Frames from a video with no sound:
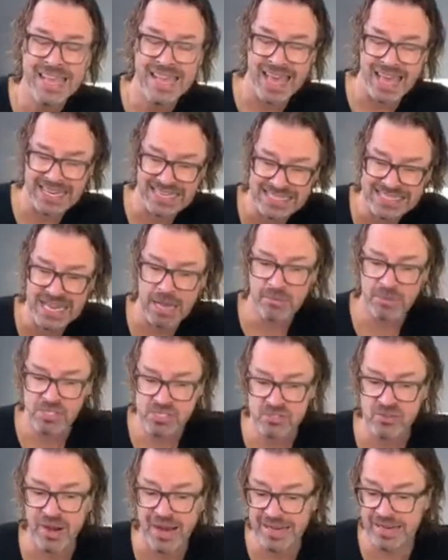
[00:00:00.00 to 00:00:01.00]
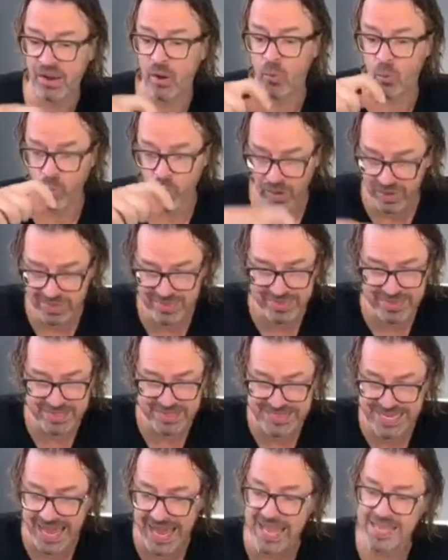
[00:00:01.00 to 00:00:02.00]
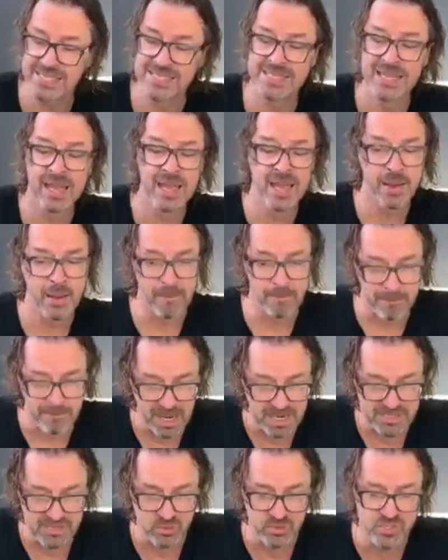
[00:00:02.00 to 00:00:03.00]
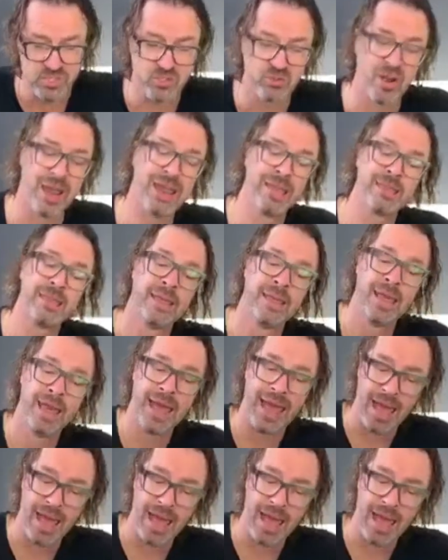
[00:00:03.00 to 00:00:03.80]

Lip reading: and demonstrate with the test, muscle strength,